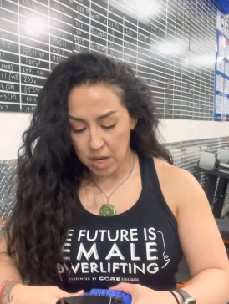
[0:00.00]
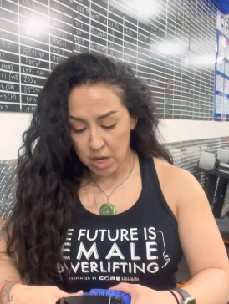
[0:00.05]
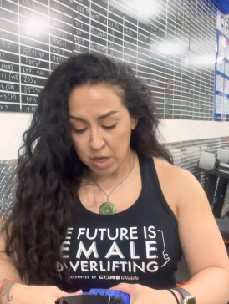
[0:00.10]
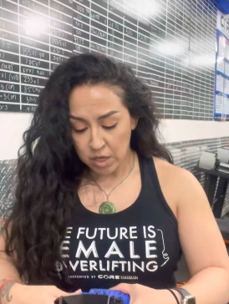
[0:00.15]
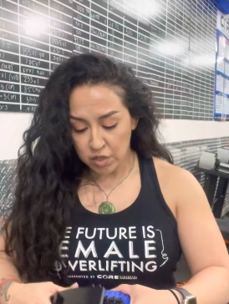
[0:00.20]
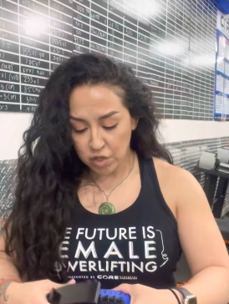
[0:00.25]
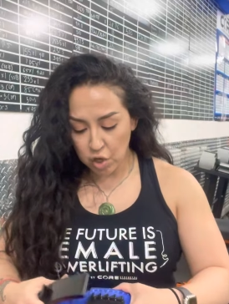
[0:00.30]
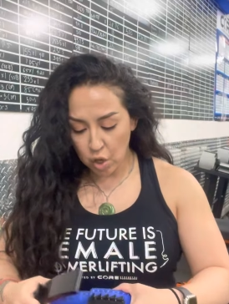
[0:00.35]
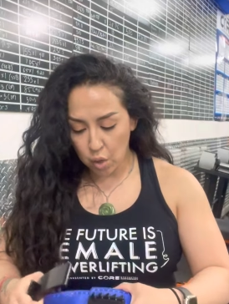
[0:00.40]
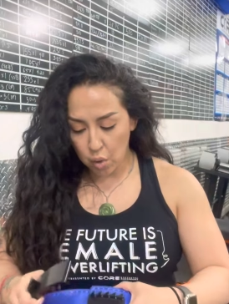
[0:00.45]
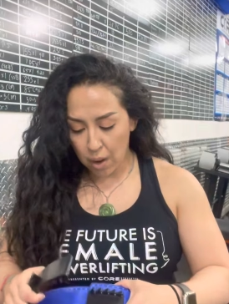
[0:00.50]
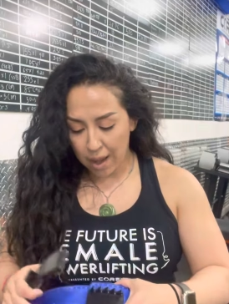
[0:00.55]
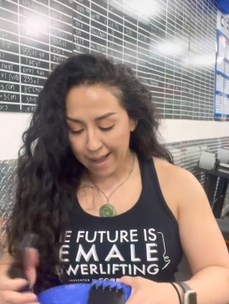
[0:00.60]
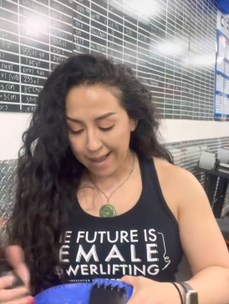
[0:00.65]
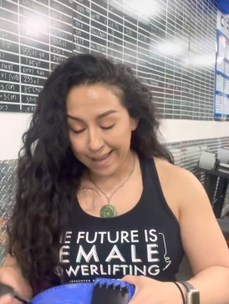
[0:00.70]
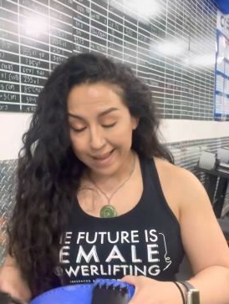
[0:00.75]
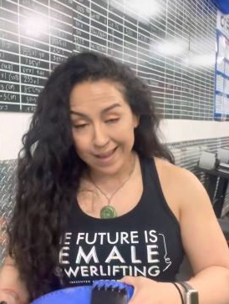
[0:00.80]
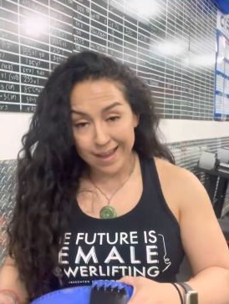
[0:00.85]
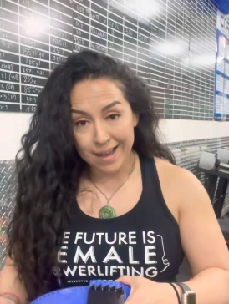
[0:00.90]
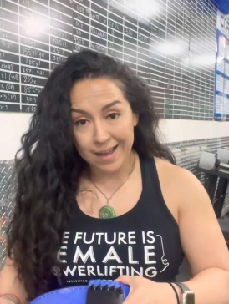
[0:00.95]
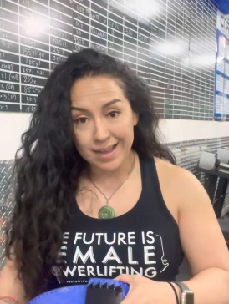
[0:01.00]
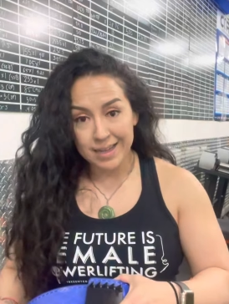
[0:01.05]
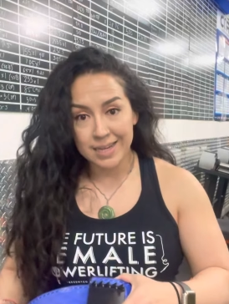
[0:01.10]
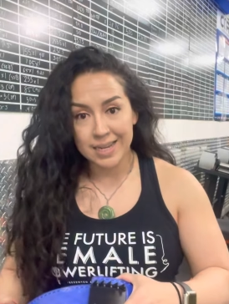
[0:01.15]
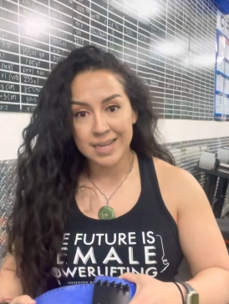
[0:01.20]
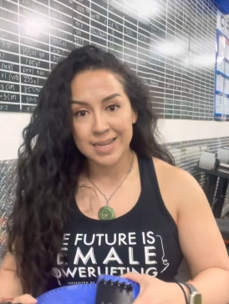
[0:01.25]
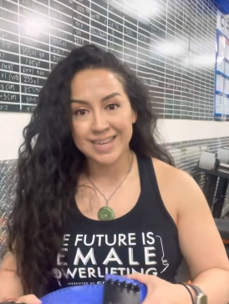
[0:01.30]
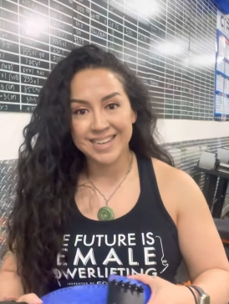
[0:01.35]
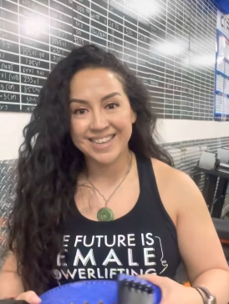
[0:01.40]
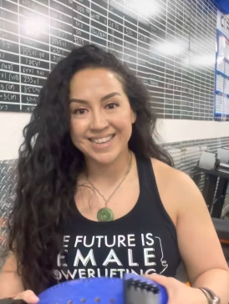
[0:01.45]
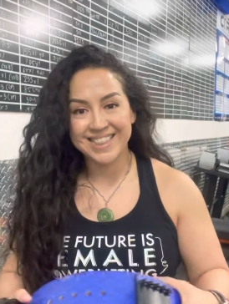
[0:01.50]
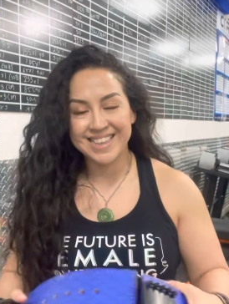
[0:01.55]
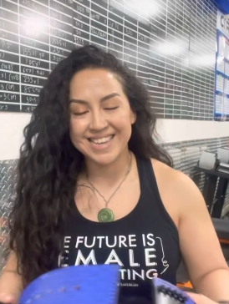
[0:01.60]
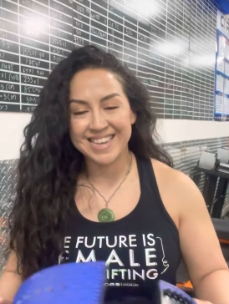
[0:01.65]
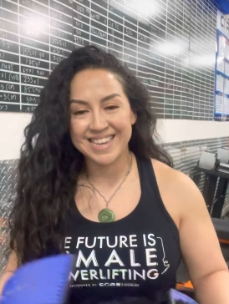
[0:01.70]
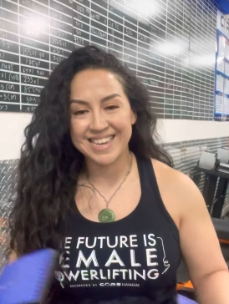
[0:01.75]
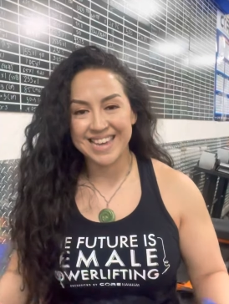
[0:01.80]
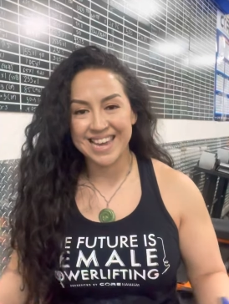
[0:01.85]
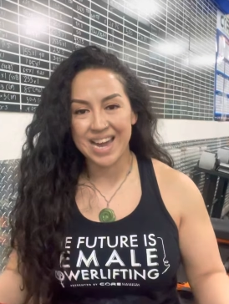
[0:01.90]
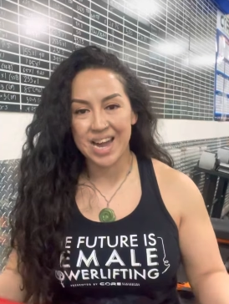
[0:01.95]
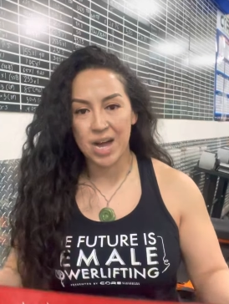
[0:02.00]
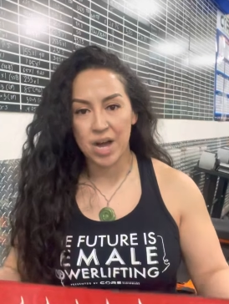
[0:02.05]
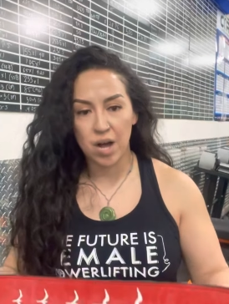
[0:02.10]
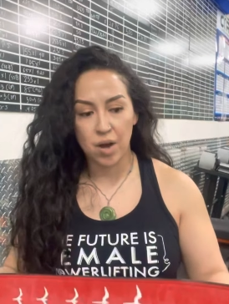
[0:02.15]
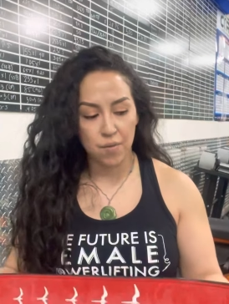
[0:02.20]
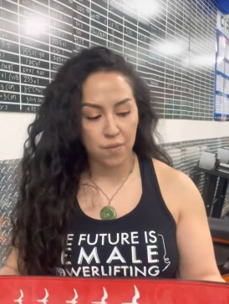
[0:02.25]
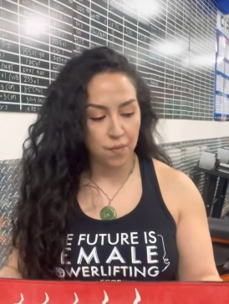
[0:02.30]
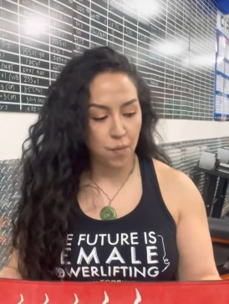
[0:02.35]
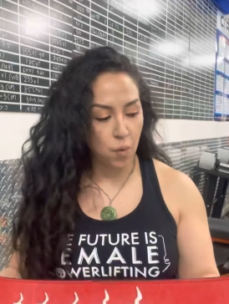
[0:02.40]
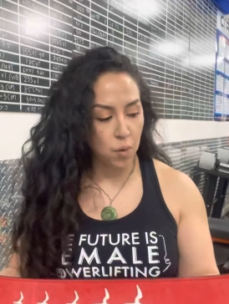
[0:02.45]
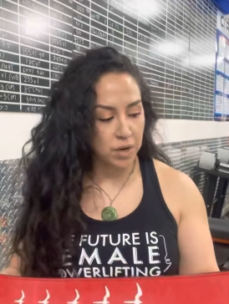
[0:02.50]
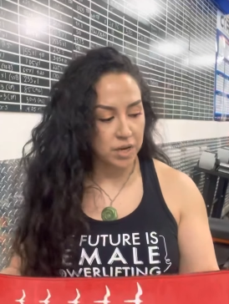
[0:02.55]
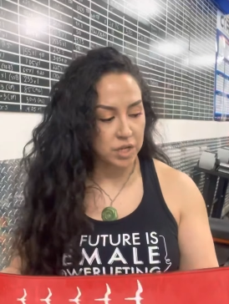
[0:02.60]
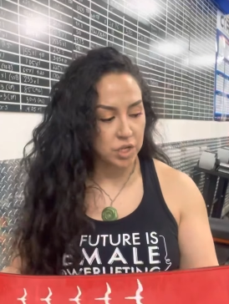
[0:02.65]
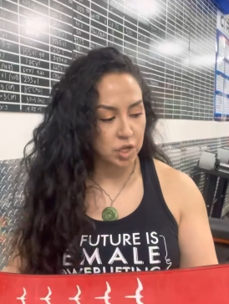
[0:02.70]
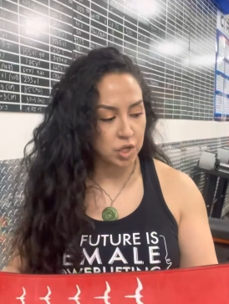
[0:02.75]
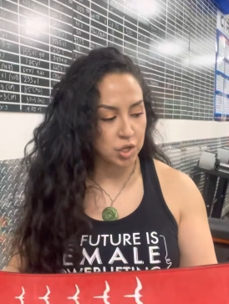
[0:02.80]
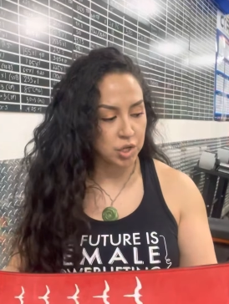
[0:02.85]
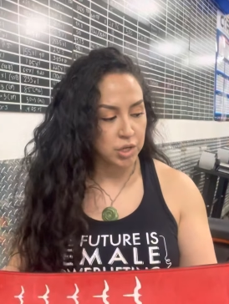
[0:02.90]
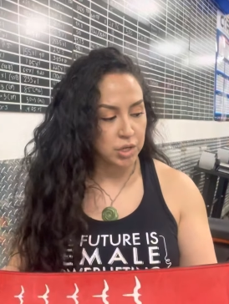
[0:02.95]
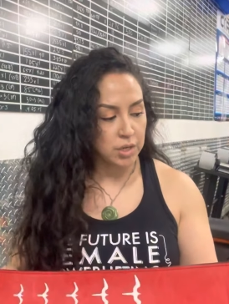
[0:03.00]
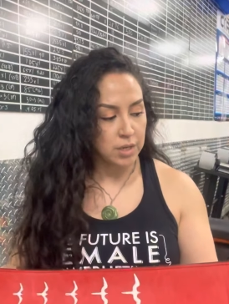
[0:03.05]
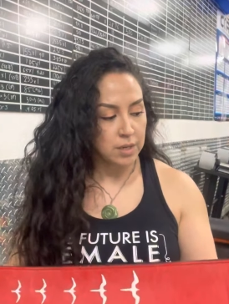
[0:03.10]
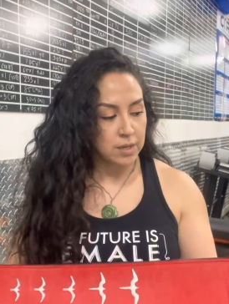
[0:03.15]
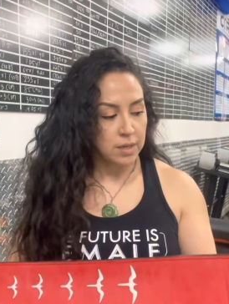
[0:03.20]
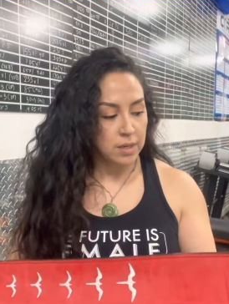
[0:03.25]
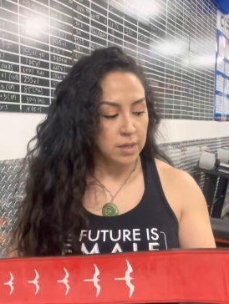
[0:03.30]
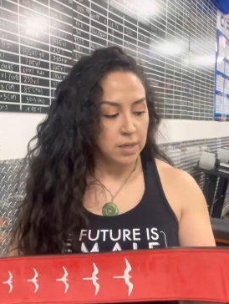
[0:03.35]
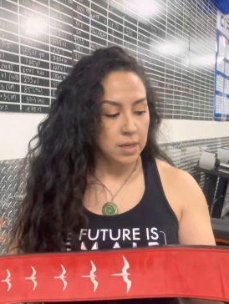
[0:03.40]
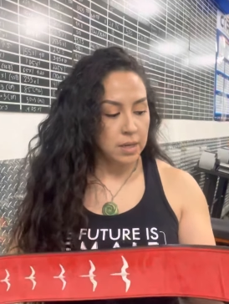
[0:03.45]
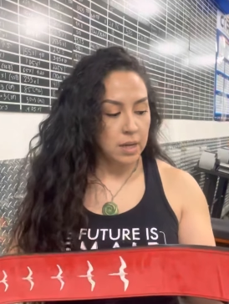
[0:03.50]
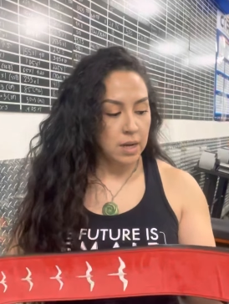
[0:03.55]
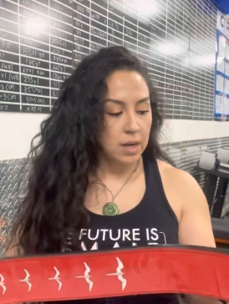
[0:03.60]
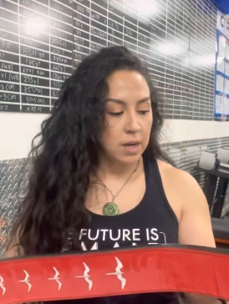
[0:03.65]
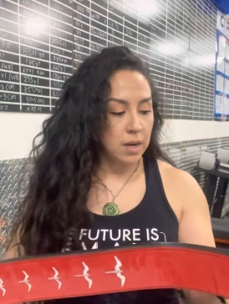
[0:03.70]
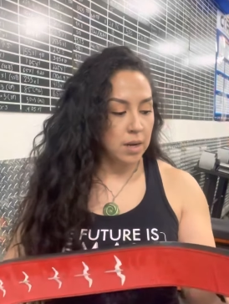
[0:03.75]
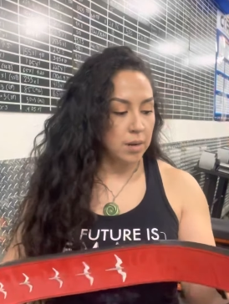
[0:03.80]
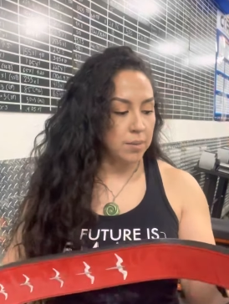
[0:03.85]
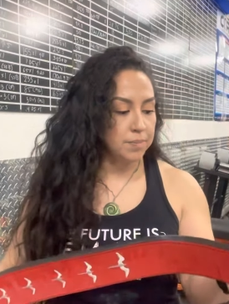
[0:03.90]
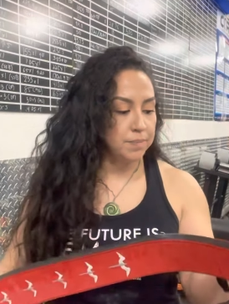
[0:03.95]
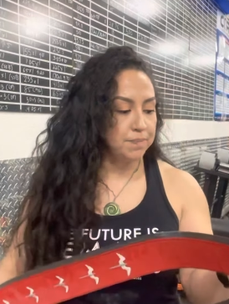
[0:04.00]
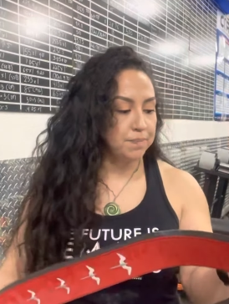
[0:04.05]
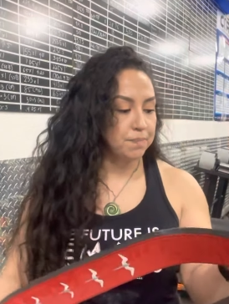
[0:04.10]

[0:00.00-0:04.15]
So I got the 4-inch, I